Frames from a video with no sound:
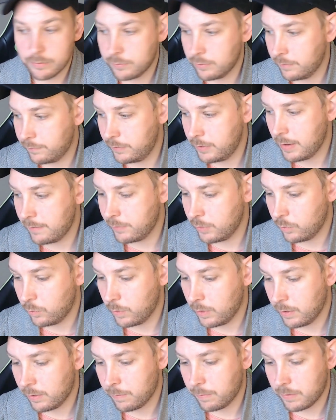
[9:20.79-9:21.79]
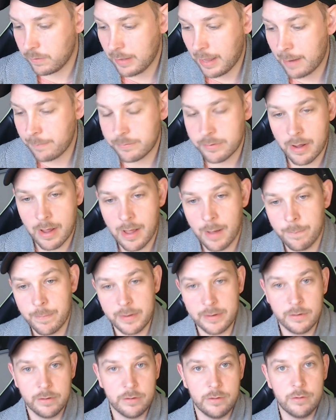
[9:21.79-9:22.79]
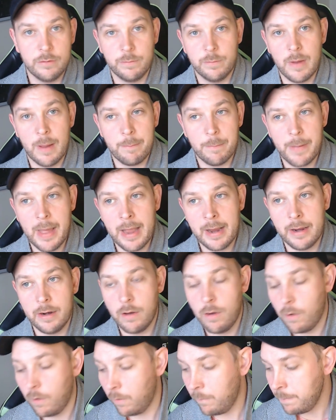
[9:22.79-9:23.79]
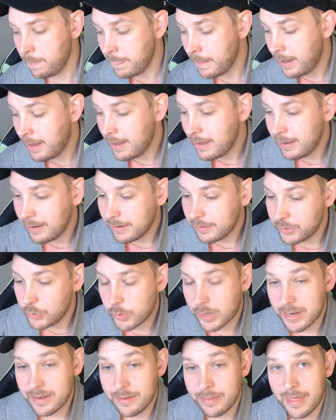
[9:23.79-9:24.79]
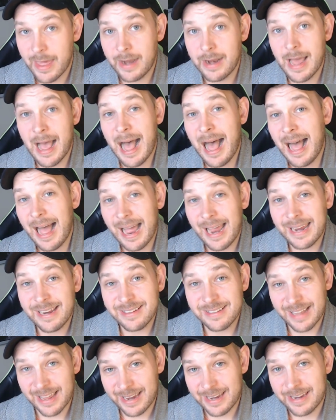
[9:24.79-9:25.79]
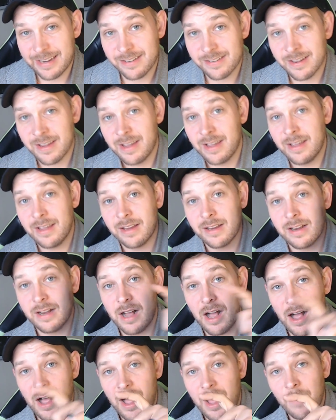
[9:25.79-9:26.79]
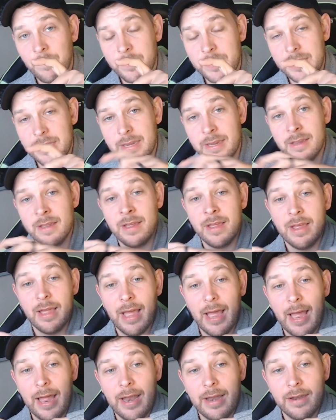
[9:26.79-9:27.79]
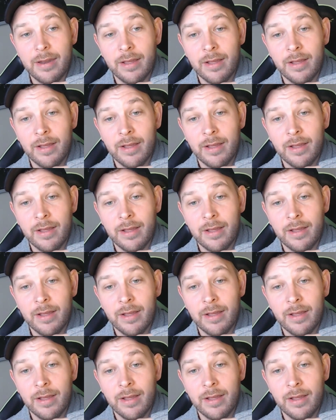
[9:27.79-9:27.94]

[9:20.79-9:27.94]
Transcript: So if you have your work laptop and you're back at home, you can then highlight, copy, and